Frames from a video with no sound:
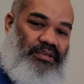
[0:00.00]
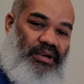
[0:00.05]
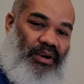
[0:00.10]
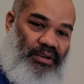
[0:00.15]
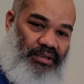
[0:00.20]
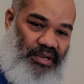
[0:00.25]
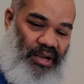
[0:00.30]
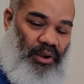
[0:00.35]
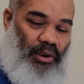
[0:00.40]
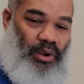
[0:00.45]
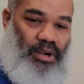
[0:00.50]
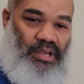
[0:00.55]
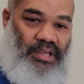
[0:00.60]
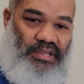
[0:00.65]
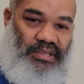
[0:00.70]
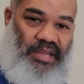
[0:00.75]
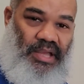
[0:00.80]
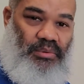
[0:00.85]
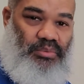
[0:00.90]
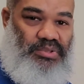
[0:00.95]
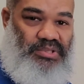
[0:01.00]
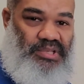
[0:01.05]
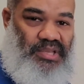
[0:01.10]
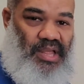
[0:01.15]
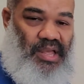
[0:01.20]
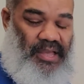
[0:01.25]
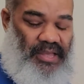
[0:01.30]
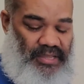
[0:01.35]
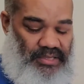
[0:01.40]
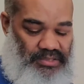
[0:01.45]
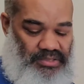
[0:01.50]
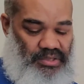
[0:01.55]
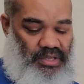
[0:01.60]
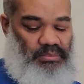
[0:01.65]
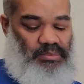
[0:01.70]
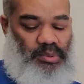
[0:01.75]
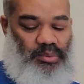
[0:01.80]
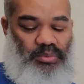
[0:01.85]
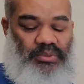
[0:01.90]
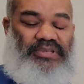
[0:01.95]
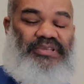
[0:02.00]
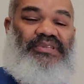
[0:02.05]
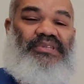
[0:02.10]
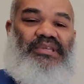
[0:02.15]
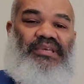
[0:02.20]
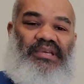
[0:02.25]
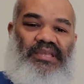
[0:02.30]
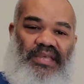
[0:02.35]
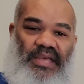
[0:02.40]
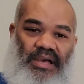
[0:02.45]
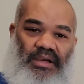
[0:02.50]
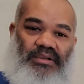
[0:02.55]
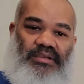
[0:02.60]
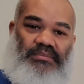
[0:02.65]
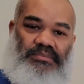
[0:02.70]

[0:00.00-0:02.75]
or the harlot that was lying. So I'm gonna read the account.